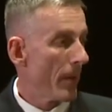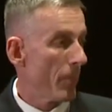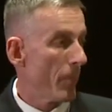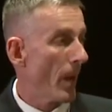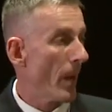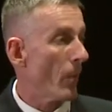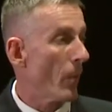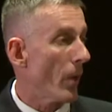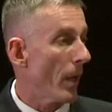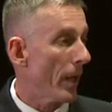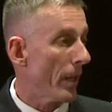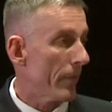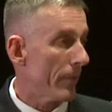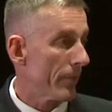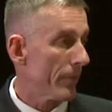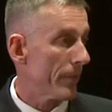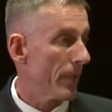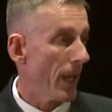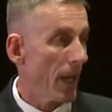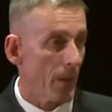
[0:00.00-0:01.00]
my
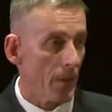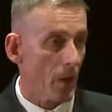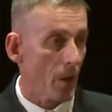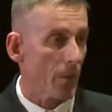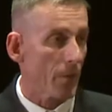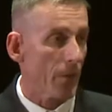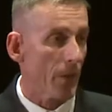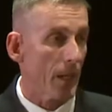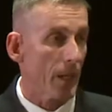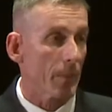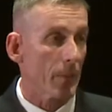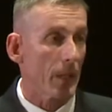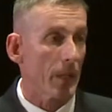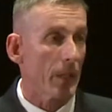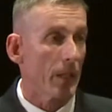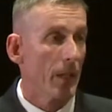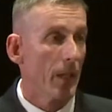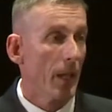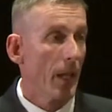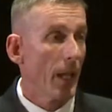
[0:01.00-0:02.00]
wife and our family.
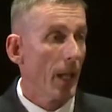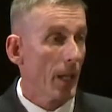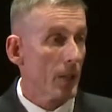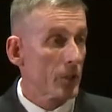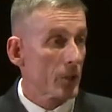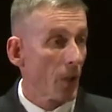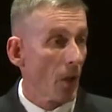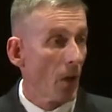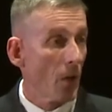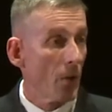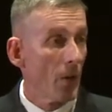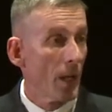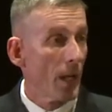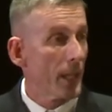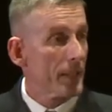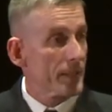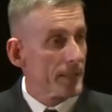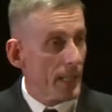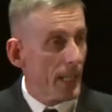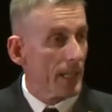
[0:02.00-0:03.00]
And so
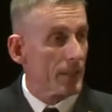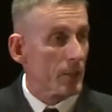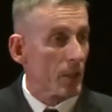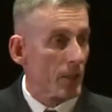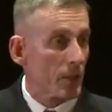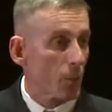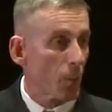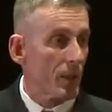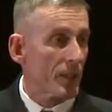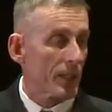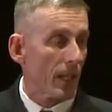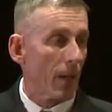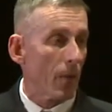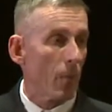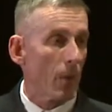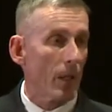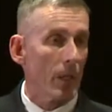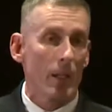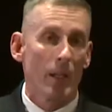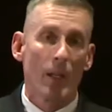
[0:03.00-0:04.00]
it's not just, we say
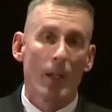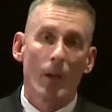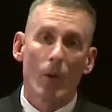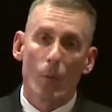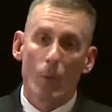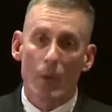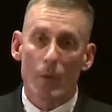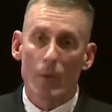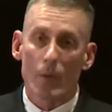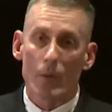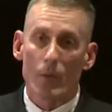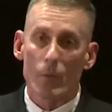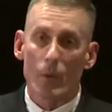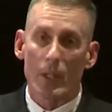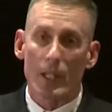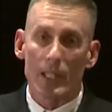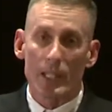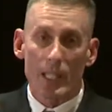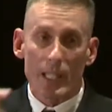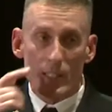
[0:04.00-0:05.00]
we, we,
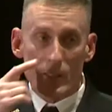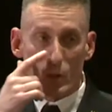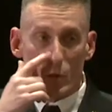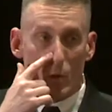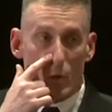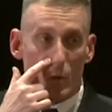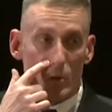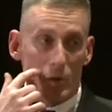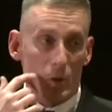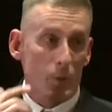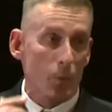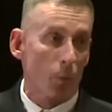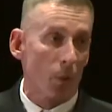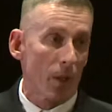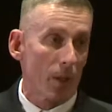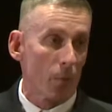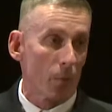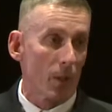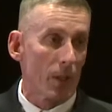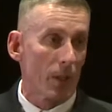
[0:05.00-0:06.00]
we enlist soldiers,
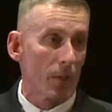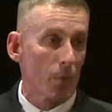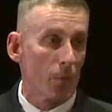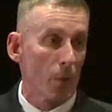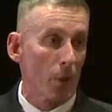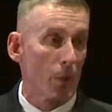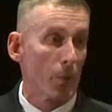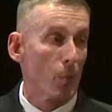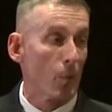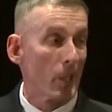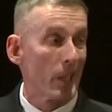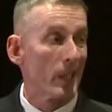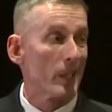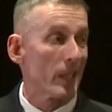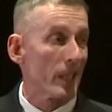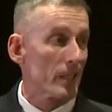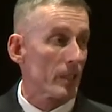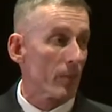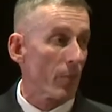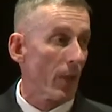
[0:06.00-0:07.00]
we re, we
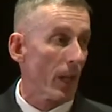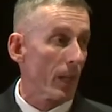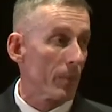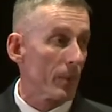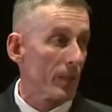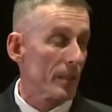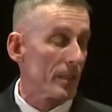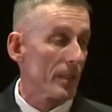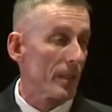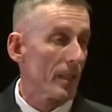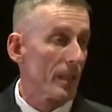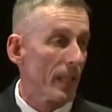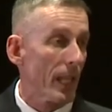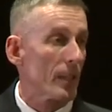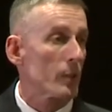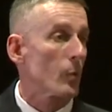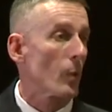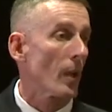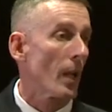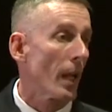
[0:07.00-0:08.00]
enlist families.
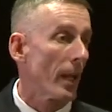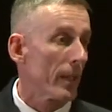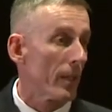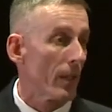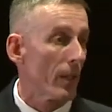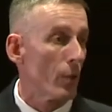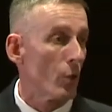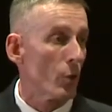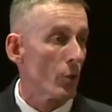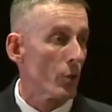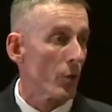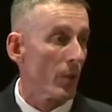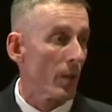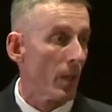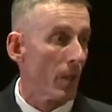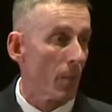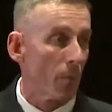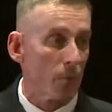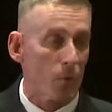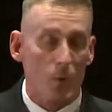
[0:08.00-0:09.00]
That's what I could use your
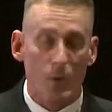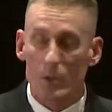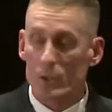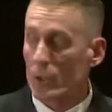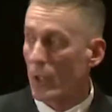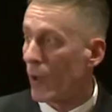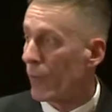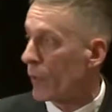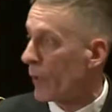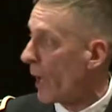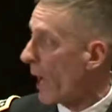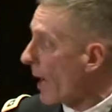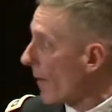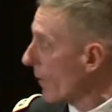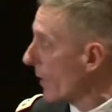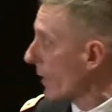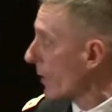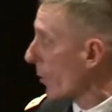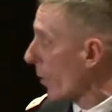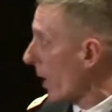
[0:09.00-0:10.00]
help for. So if you have
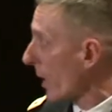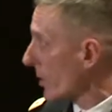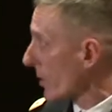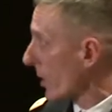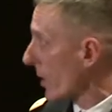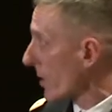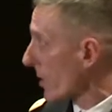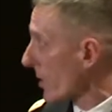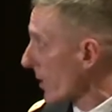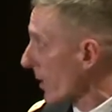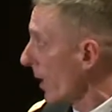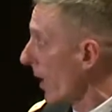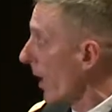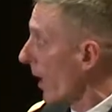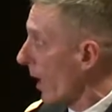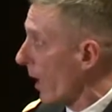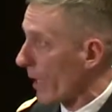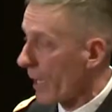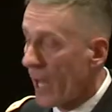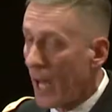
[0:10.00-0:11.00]
any questions
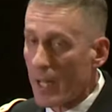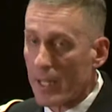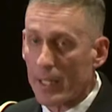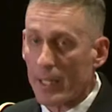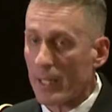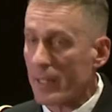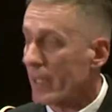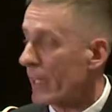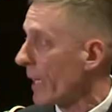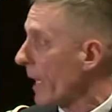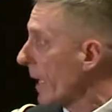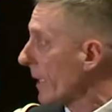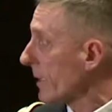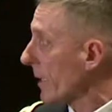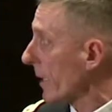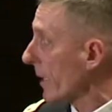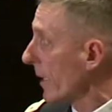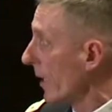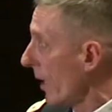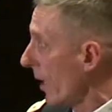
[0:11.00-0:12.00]
on how to get
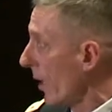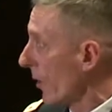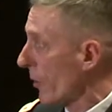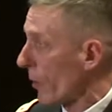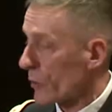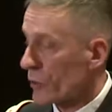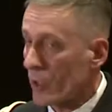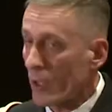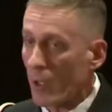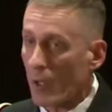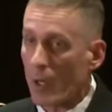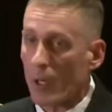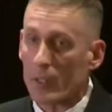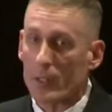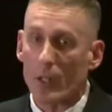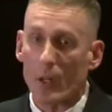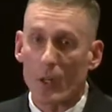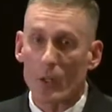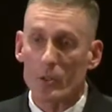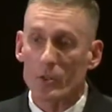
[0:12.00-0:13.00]
connected, those QR
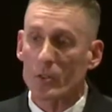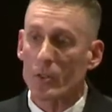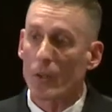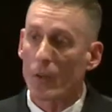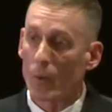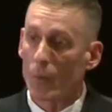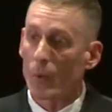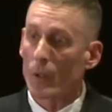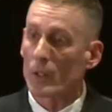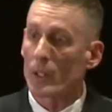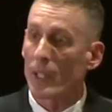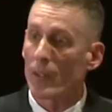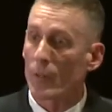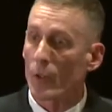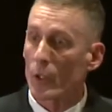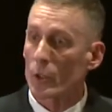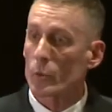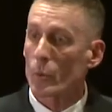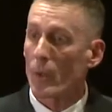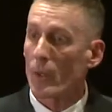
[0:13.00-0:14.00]
codes, we'll leave
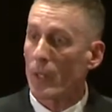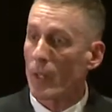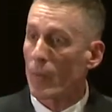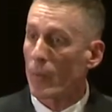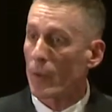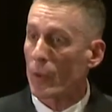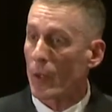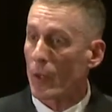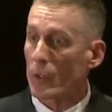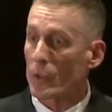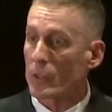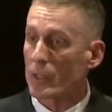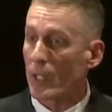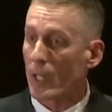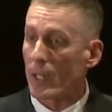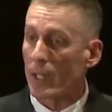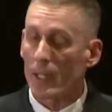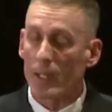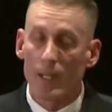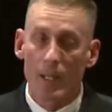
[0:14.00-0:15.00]
those with you with those
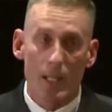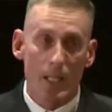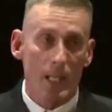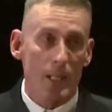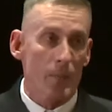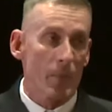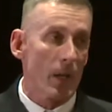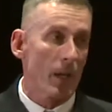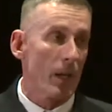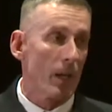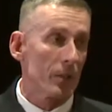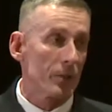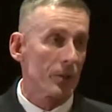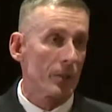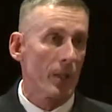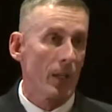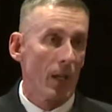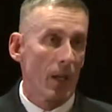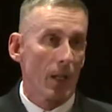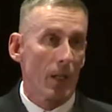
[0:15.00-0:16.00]
uh, emails
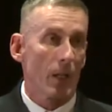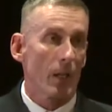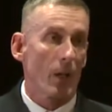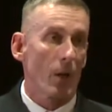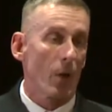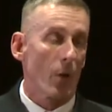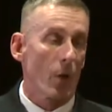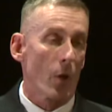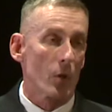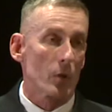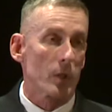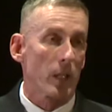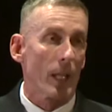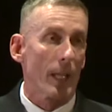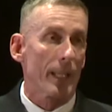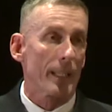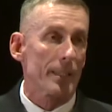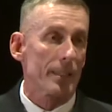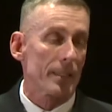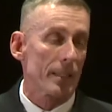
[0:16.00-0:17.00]
or those
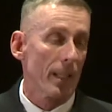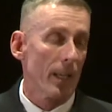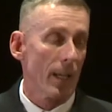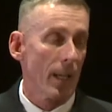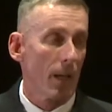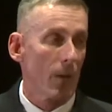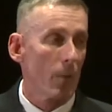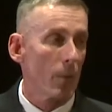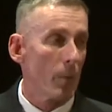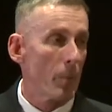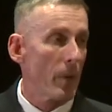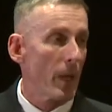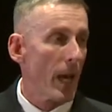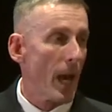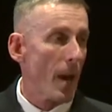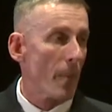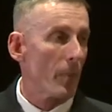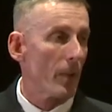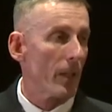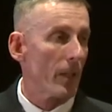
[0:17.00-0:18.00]
links, and we'd be
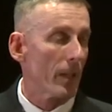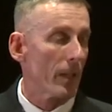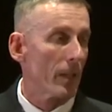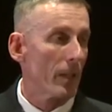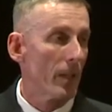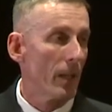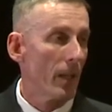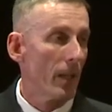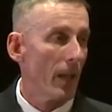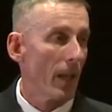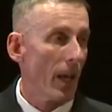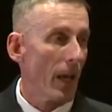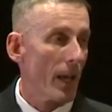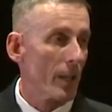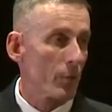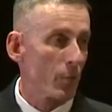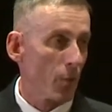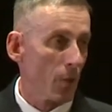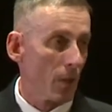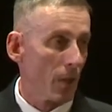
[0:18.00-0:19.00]
happy to
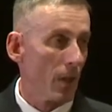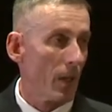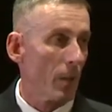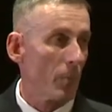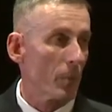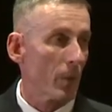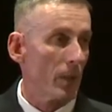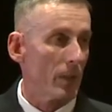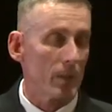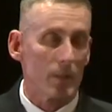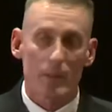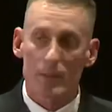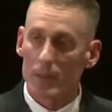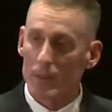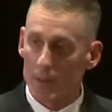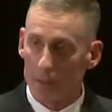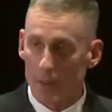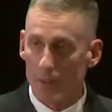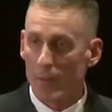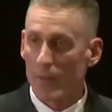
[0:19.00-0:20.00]
ask for your help and
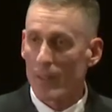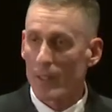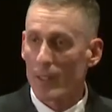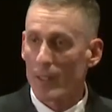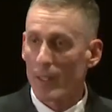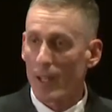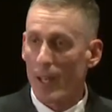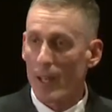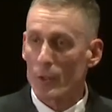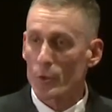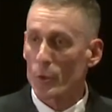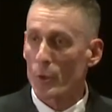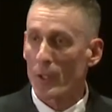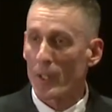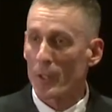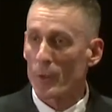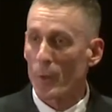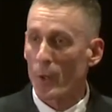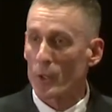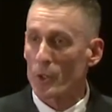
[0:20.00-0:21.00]
answer any
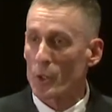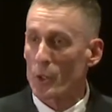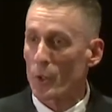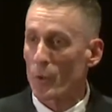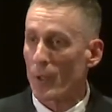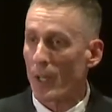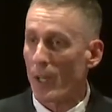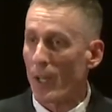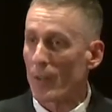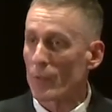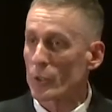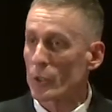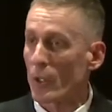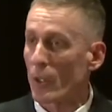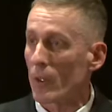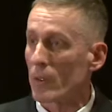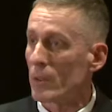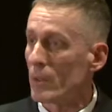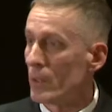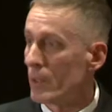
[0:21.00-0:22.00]
questions you have.
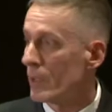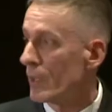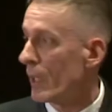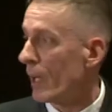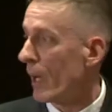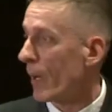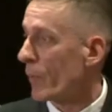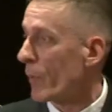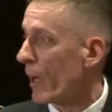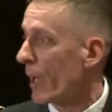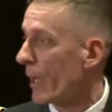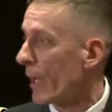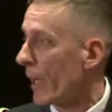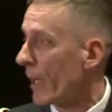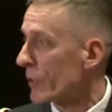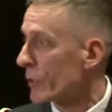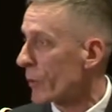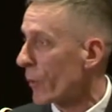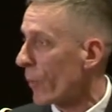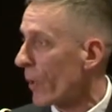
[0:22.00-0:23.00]
So I'm ready to
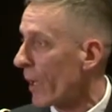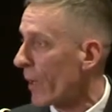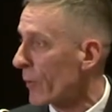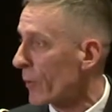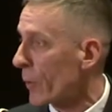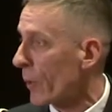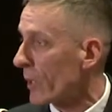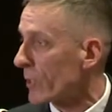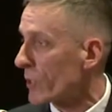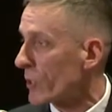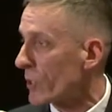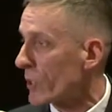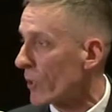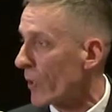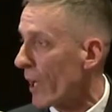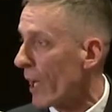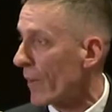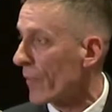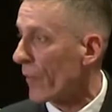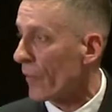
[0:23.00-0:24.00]
answer whatever questions you
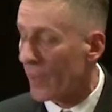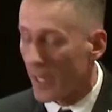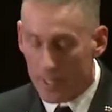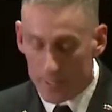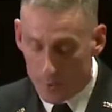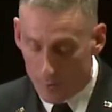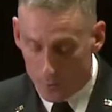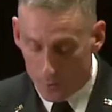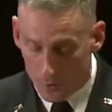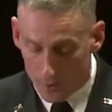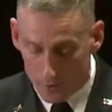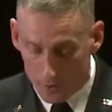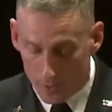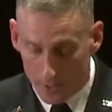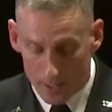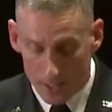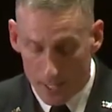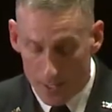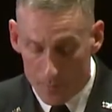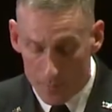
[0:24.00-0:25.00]
have, and thank you for
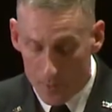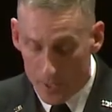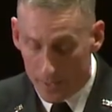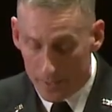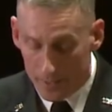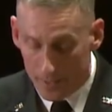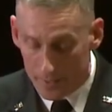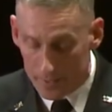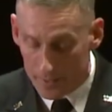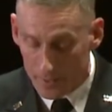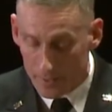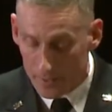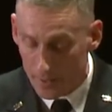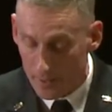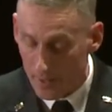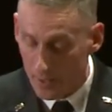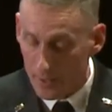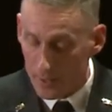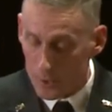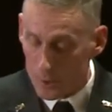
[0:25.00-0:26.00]
allowing me again to
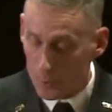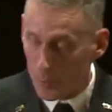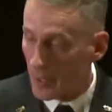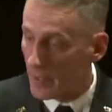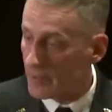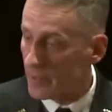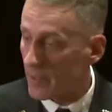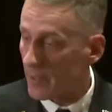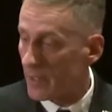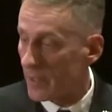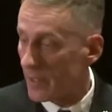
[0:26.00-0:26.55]
speak to you